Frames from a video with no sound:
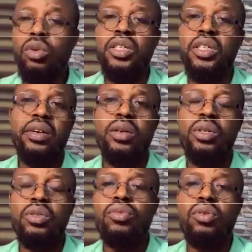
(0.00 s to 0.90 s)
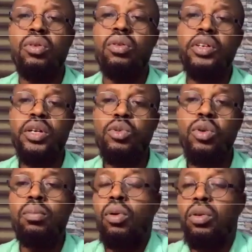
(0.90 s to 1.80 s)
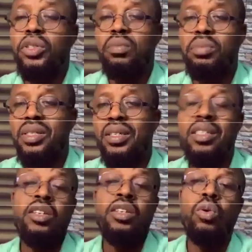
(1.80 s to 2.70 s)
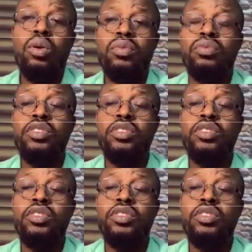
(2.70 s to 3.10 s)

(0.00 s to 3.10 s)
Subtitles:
official regulator for crypto and blockchain business in the whole of